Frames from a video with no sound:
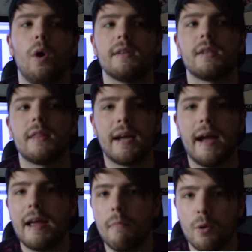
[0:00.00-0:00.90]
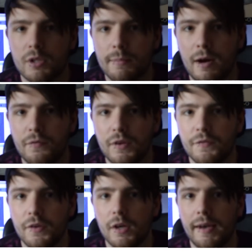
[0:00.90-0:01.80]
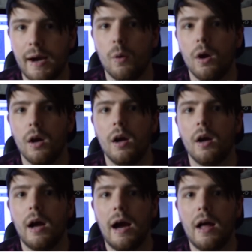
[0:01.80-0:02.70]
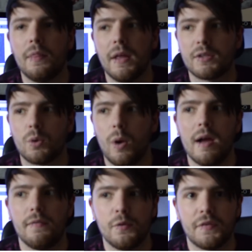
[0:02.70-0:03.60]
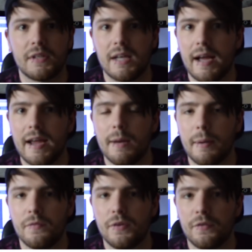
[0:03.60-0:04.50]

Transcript: what is the thing I hate most about FIFA? Now, there's quite a few things that I hate about